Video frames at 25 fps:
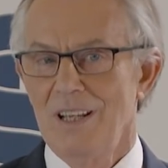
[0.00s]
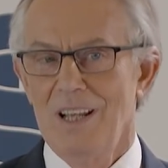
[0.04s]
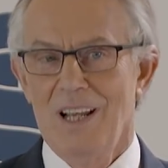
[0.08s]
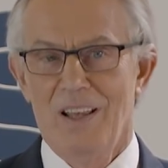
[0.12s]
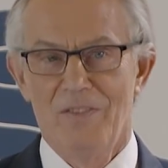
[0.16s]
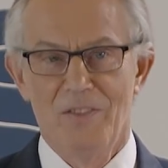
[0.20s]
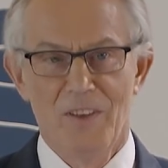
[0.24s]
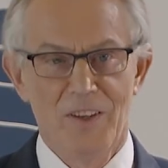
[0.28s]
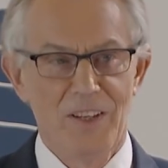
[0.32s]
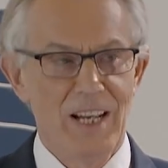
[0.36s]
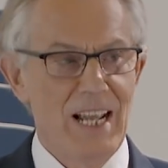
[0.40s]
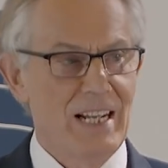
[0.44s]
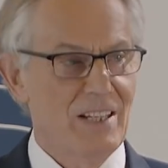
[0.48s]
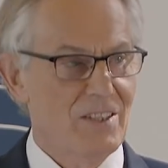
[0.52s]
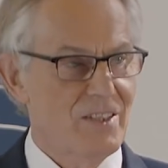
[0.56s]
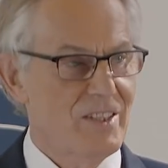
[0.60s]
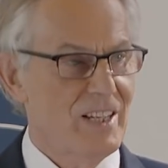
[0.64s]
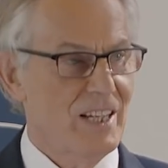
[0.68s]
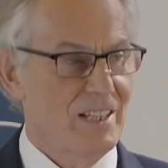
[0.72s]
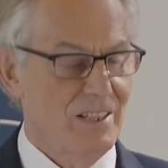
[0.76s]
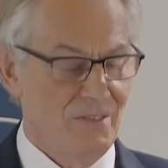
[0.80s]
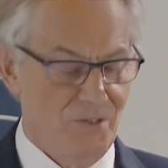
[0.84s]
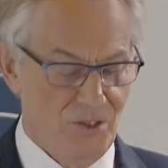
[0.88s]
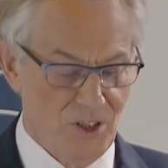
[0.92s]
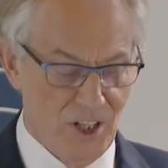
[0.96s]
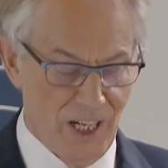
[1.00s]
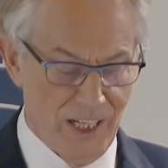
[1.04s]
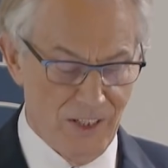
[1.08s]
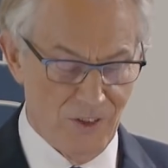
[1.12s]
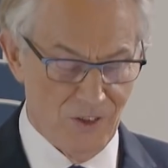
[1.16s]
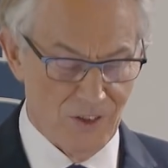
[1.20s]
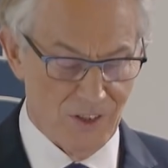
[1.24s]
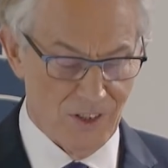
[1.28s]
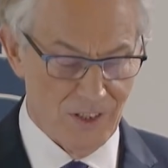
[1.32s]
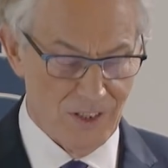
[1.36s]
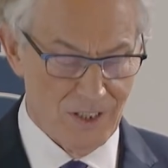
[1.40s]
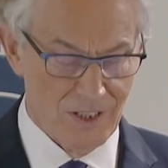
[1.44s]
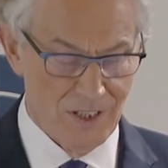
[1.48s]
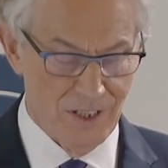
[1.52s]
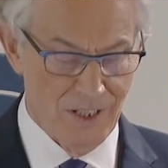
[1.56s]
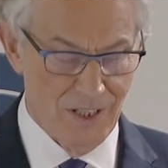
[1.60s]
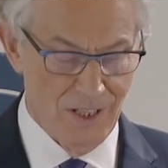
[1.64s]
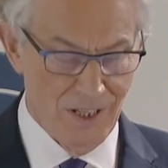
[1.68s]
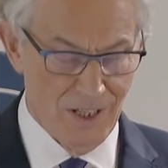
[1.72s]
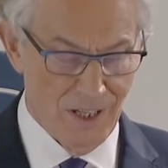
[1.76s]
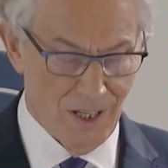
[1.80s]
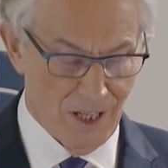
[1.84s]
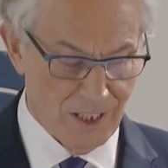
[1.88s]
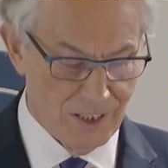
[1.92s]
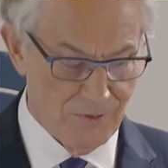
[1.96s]
and the next set of changes,
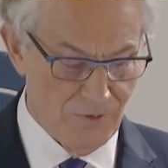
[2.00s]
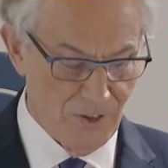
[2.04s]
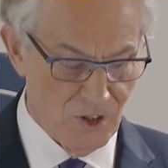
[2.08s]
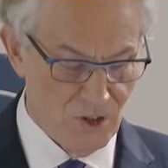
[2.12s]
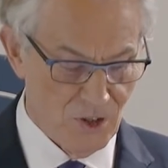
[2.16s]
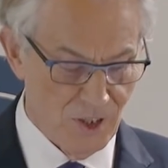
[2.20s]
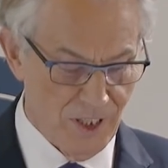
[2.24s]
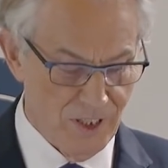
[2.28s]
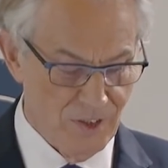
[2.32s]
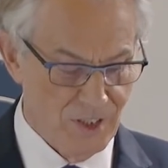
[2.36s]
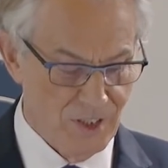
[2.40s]
artificial